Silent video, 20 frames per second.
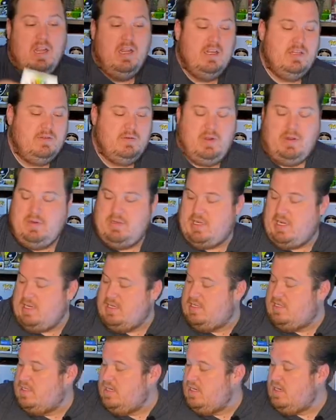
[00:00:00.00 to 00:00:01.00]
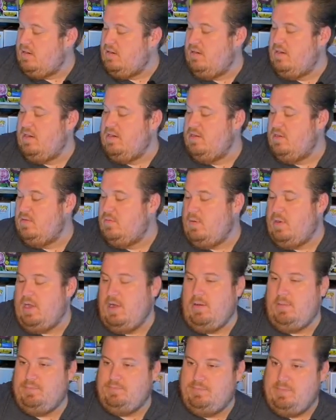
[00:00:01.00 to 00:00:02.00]
So we always get a sticker in there as
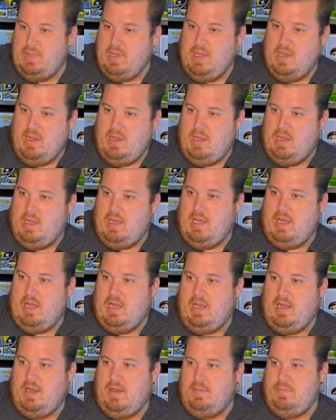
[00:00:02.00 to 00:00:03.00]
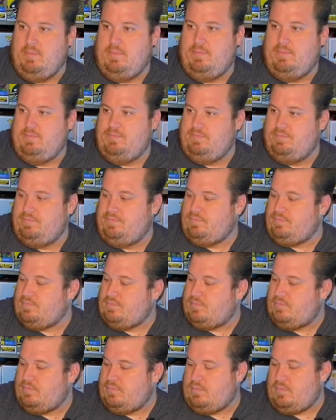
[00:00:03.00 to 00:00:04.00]
well. Um,
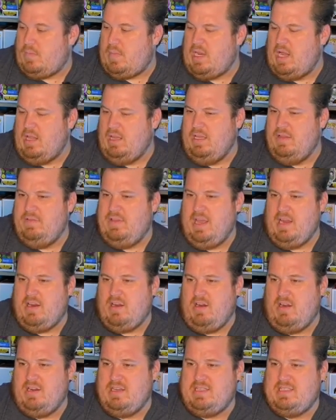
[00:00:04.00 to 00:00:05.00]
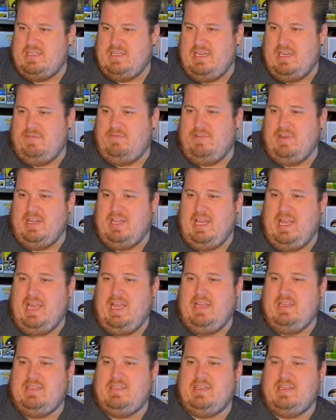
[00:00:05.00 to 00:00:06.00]
I'll leave that card for
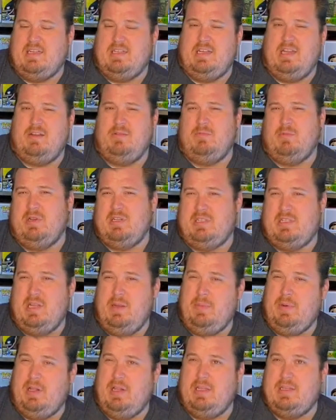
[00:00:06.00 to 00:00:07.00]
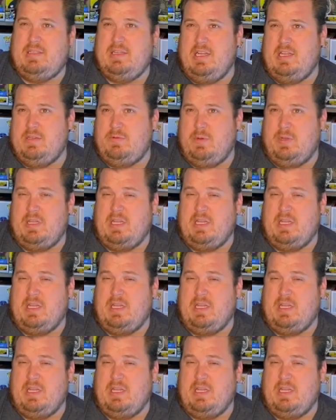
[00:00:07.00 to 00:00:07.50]
last because that one typically says what